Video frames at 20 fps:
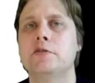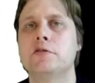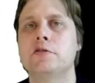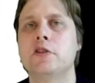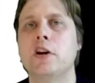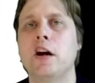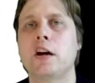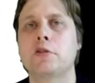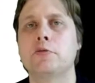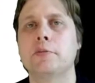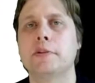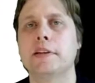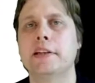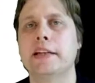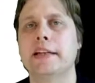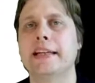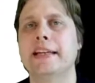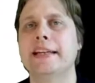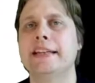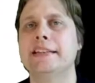talked with
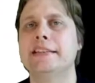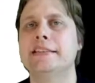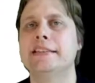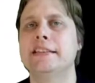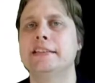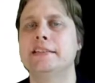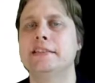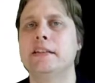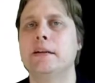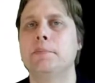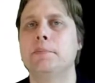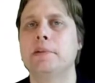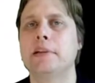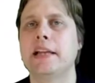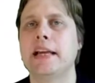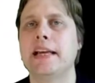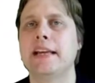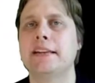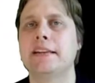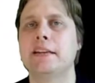the kids at
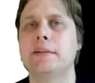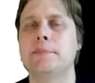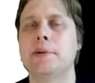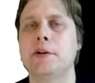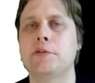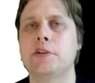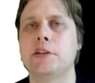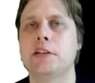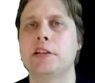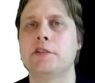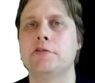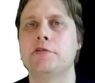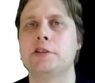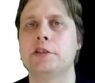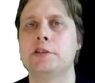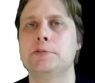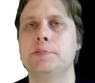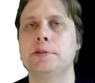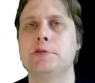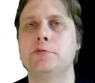some length about the
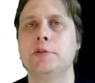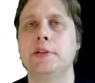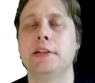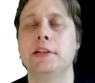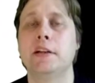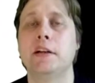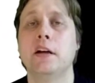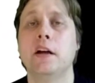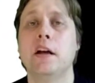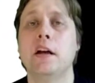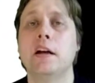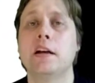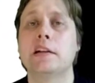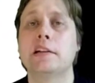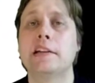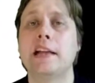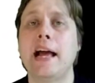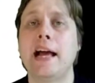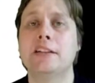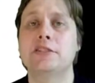difference between
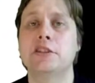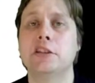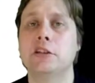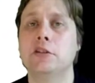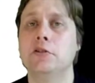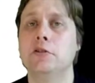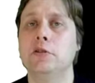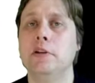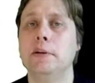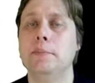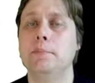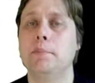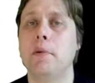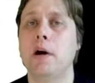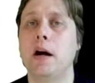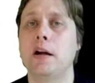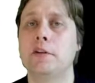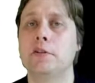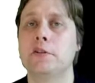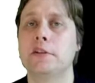classical and
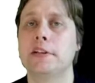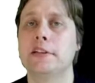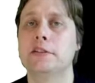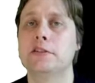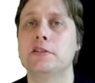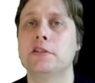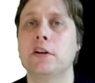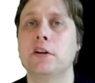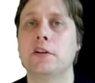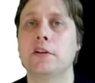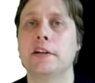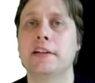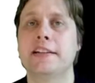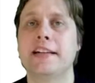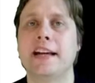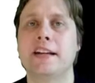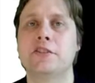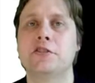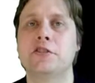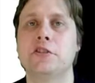modernist
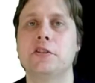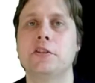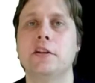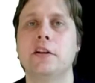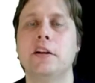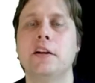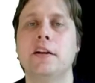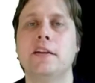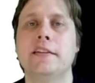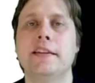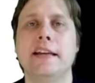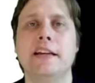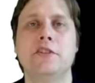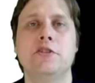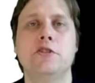architecture, they